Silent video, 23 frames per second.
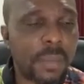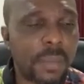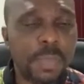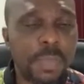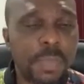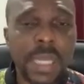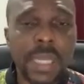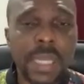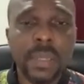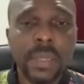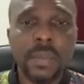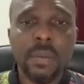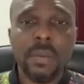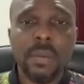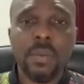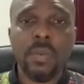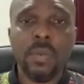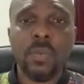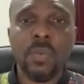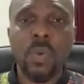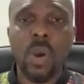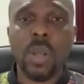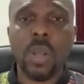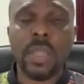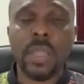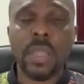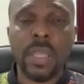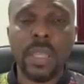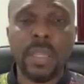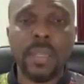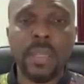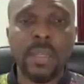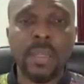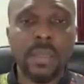the being walked
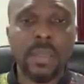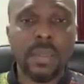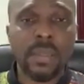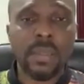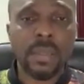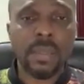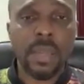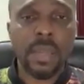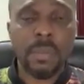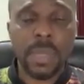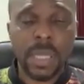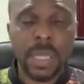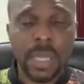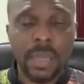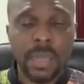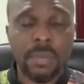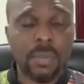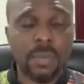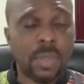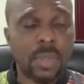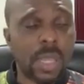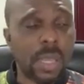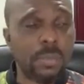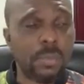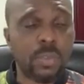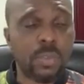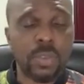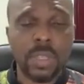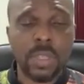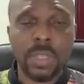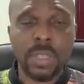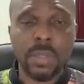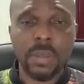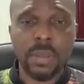in, I mean, came to
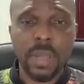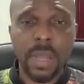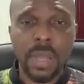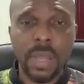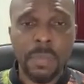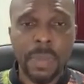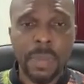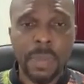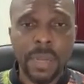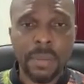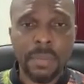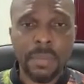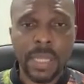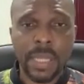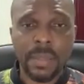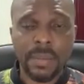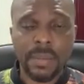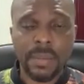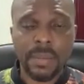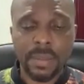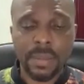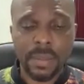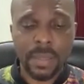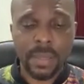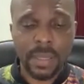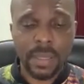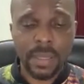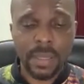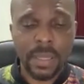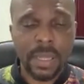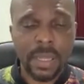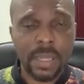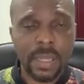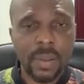the apartment,
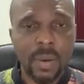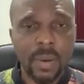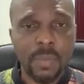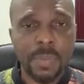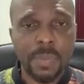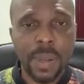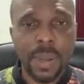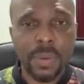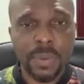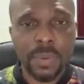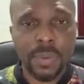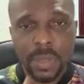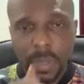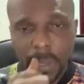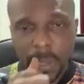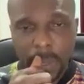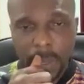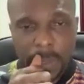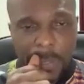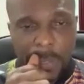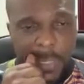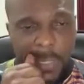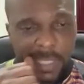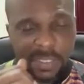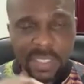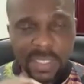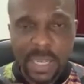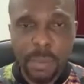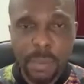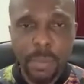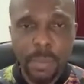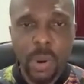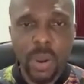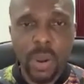the compound. She lives in
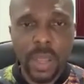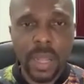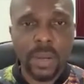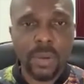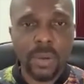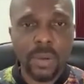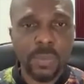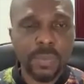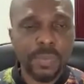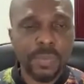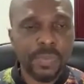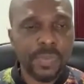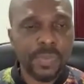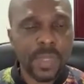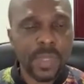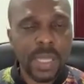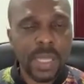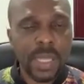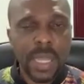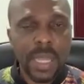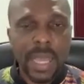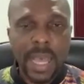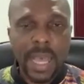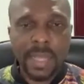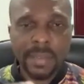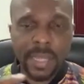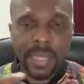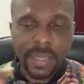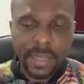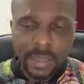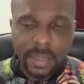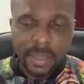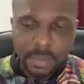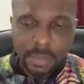a bungalow. I
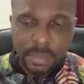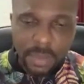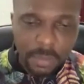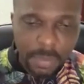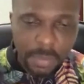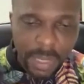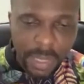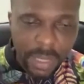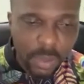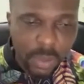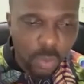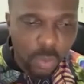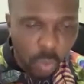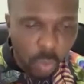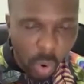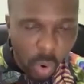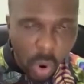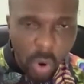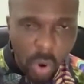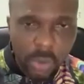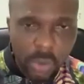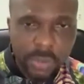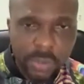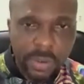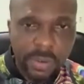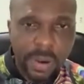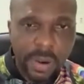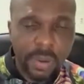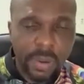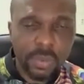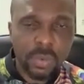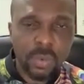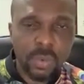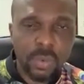said the being walked
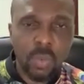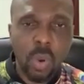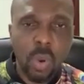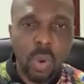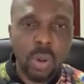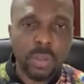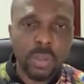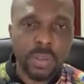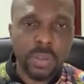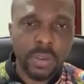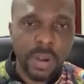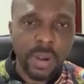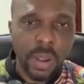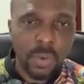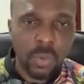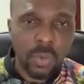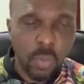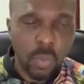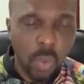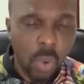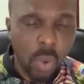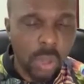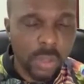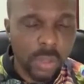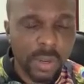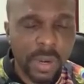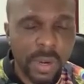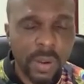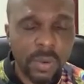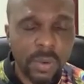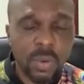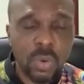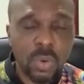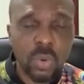around,
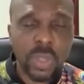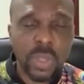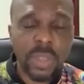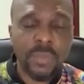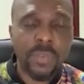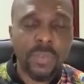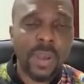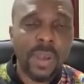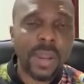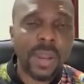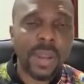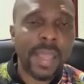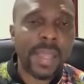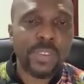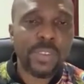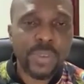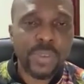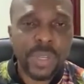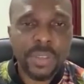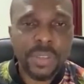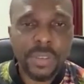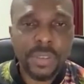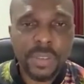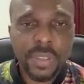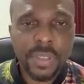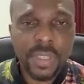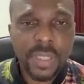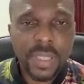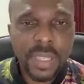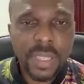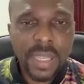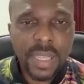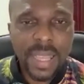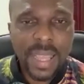looking for an entrance.
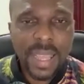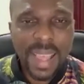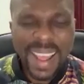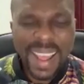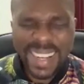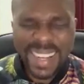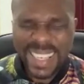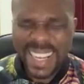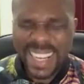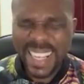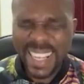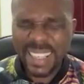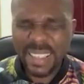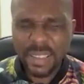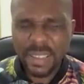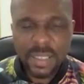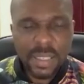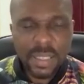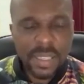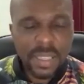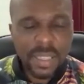And then,